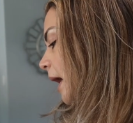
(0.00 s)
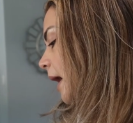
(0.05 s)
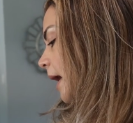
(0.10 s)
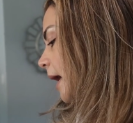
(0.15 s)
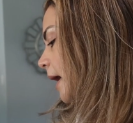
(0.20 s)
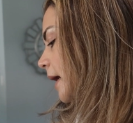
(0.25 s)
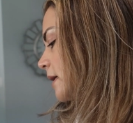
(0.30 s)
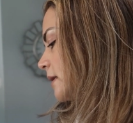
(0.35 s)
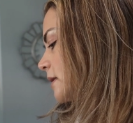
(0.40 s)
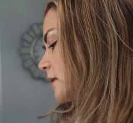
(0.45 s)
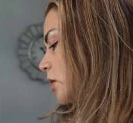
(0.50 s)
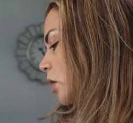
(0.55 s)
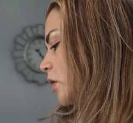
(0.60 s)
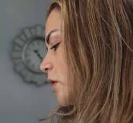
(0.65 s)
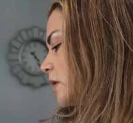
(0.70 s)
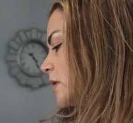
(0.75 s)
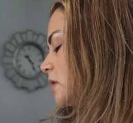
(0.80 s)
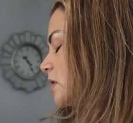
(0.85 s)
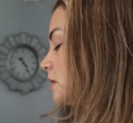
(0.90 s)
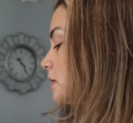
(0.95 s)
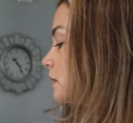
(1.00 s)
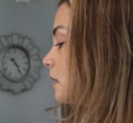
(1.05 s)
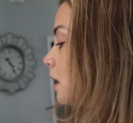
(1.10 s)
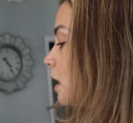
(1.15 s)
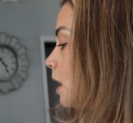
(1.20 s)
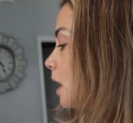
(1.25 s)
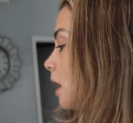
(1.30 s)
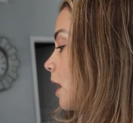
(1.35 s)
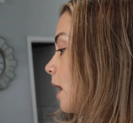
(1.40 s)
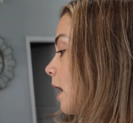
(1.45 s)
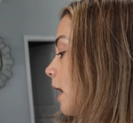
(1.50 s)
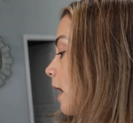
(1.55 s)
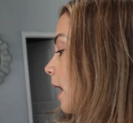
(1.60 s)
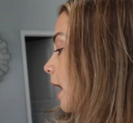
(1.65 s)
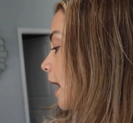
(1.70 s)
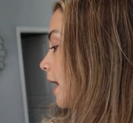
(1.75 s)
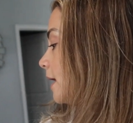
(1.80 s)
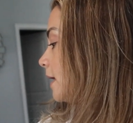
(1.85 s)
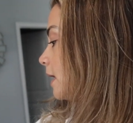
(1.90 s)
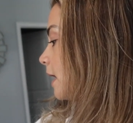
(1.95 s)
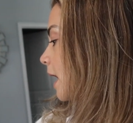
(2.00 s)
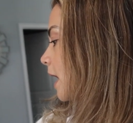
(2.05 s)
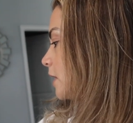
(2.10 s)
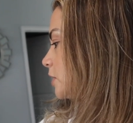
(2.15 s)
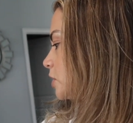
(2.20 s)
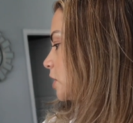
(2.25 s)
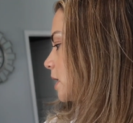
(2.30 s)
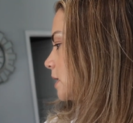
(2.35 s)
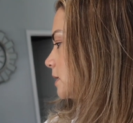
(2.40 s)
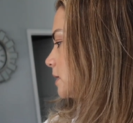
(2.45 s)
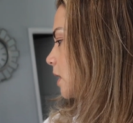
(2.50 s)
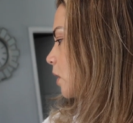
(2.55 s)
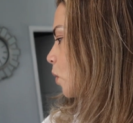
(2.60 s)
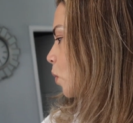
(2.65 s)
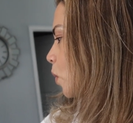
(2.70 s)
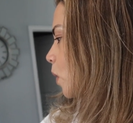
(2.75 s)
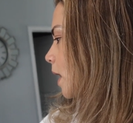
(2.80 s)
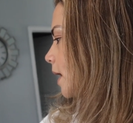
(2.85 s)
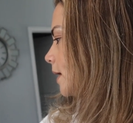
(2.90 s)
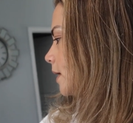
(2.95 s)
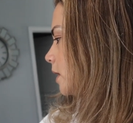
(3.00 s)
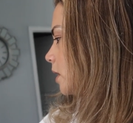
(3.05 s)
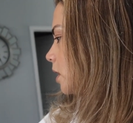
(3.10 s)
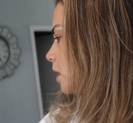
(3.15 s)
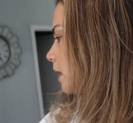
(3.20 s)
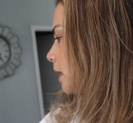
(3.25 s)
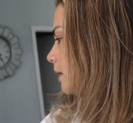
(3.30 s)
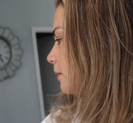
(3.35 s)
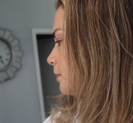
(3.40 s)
And I saw this eyelash and I said, why not?